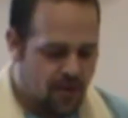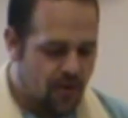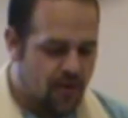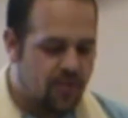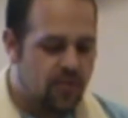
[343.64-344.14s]

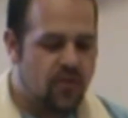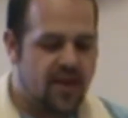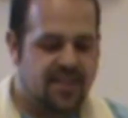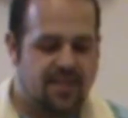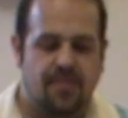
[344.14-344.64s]
All the
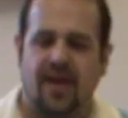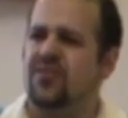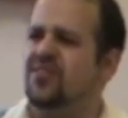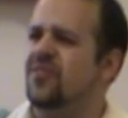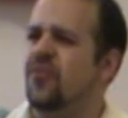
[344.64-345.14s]
way in the
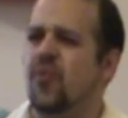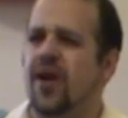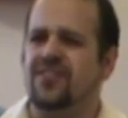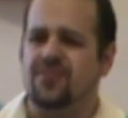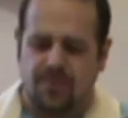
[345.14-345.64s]
mountains of
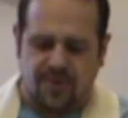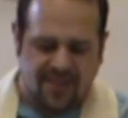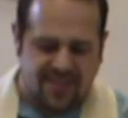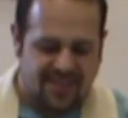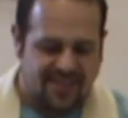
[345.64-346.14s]

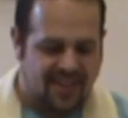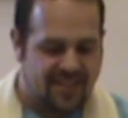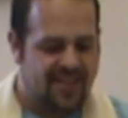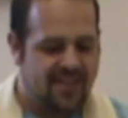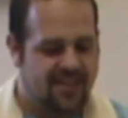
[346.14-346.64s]
Whitesburg,
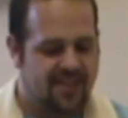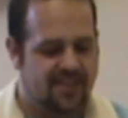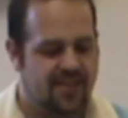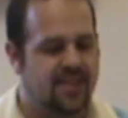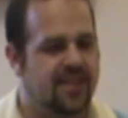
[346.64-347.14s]
Kentucky,
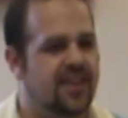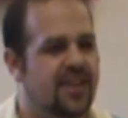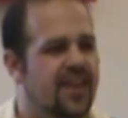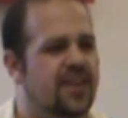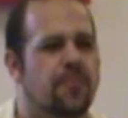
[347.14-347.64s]

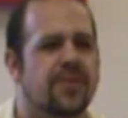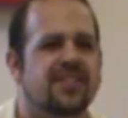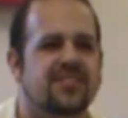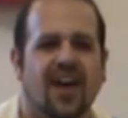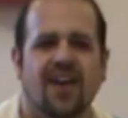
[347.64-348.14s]
in a
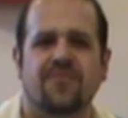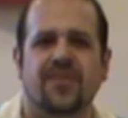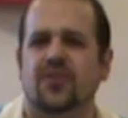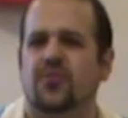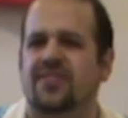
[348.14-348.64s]
place I
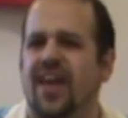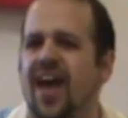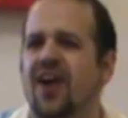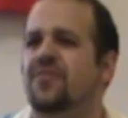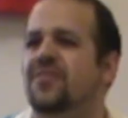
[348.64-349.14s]
figured was
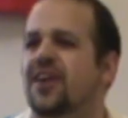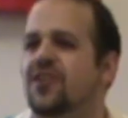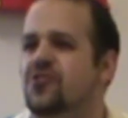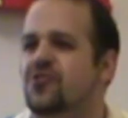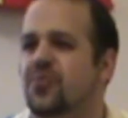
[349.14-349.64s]
out of
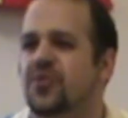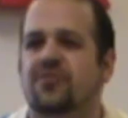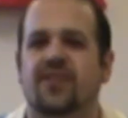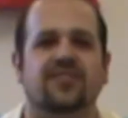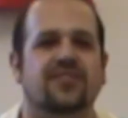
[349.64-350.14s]
touch with
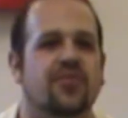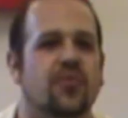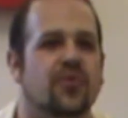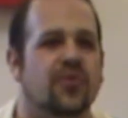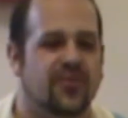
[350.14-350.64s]
the rest of the
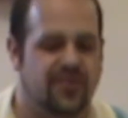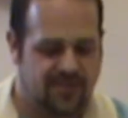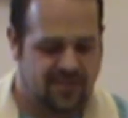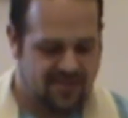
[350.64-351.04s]
world,